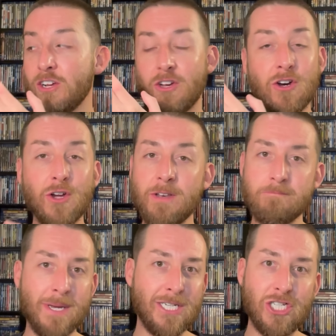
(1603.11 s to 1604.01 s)

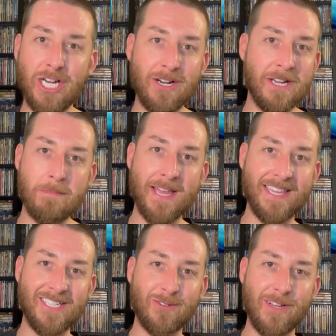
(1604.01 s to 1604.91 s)
Couldn't miss sharing about
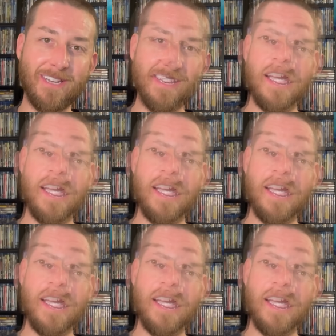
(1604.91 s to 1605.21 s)
this one.